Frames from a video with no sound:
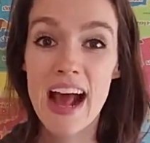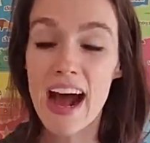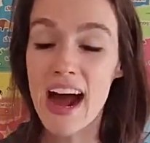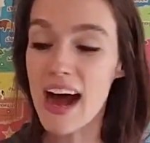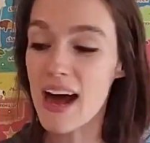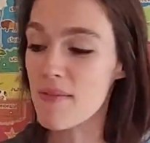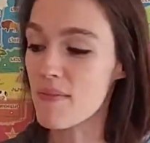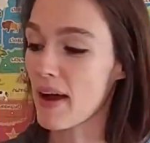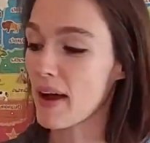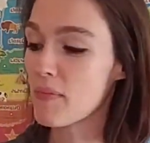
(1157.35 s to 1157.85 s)

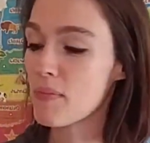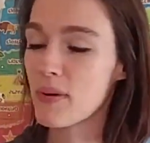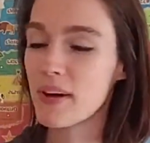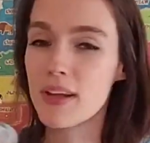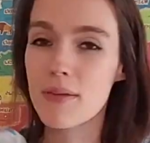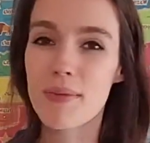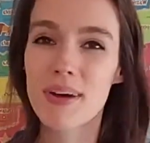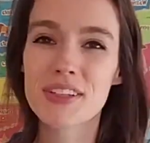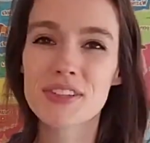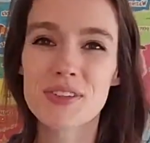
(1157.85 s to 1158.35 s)
I
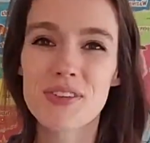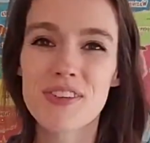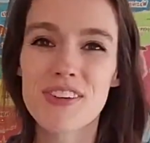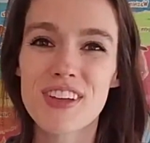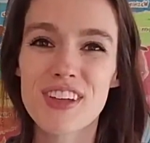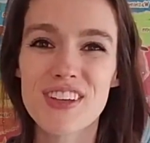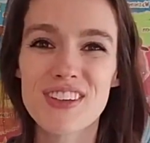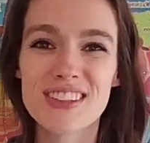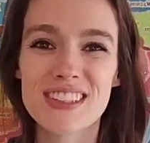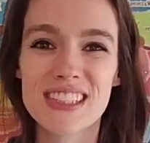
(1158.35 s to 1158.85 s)
pretty much only
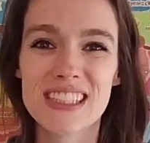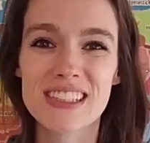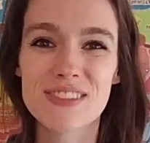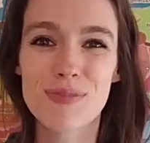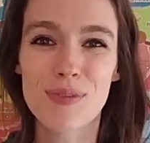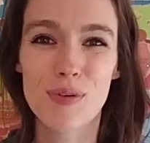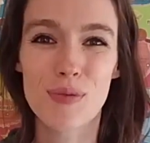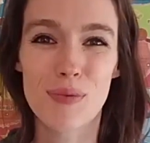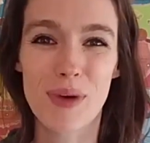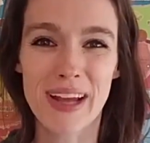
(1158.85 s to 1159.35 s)
use these
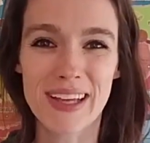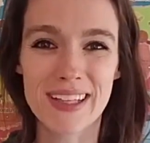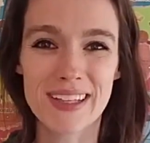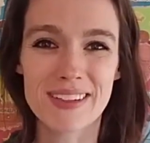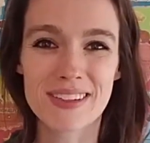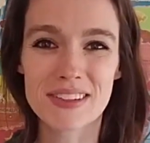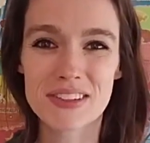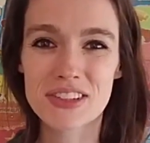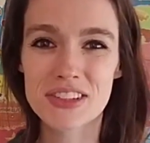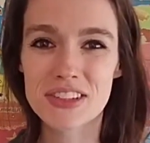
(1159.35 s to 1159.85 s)
for
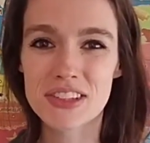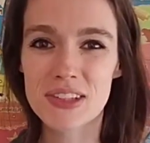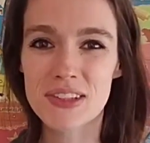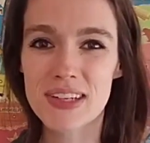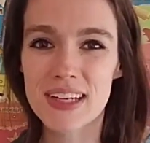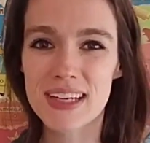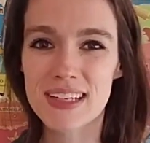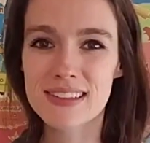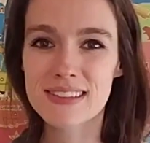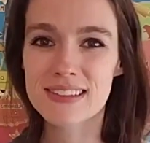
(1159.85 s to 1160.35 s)
regular
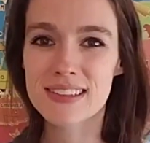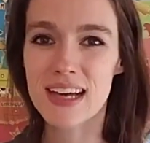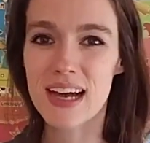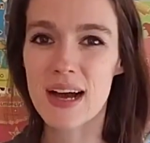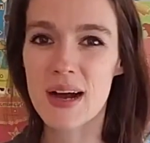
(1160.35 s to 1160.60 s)
students.